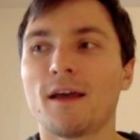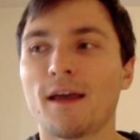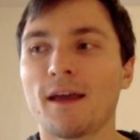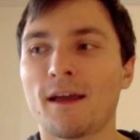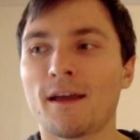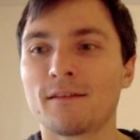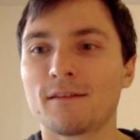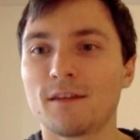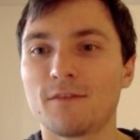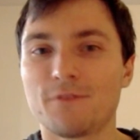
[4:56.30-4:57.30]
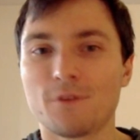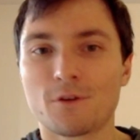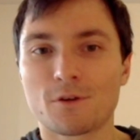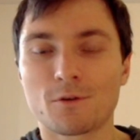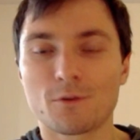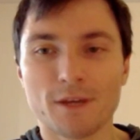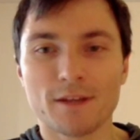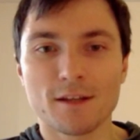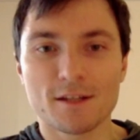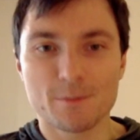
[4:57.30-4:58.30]
And if you're
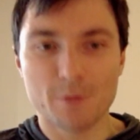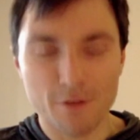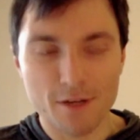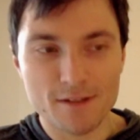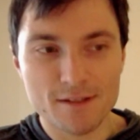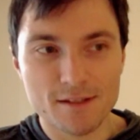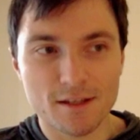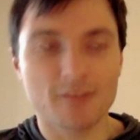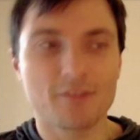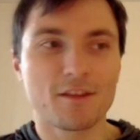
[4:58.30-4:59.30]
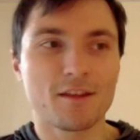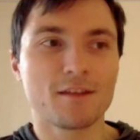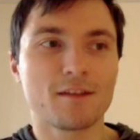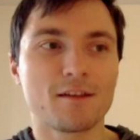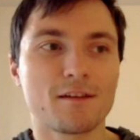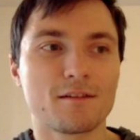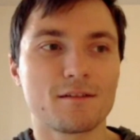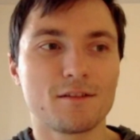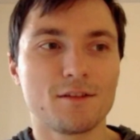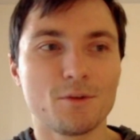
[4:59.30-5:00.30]
already experienced, I think
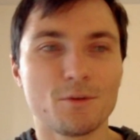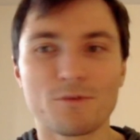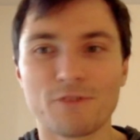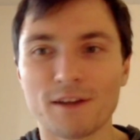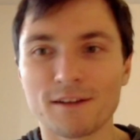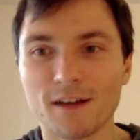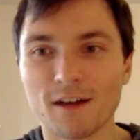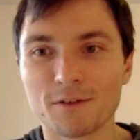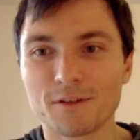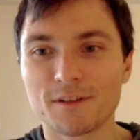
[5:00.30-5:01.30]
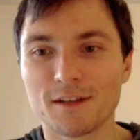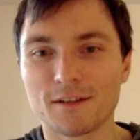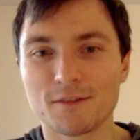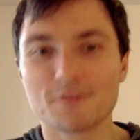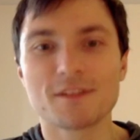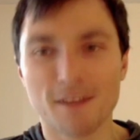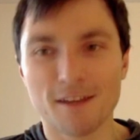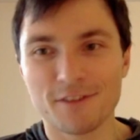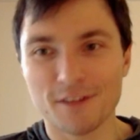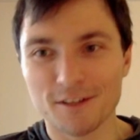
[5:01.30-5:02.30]
you will find out that you still
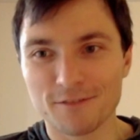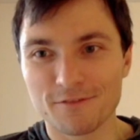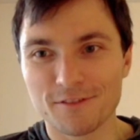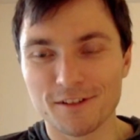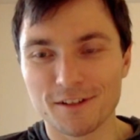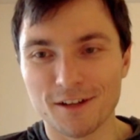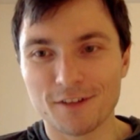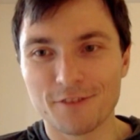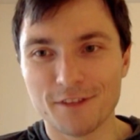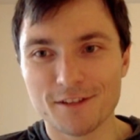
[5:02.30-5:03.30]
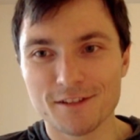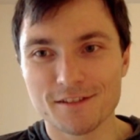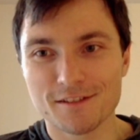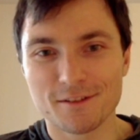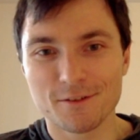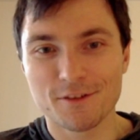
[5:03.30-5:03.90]
have a lot of things, new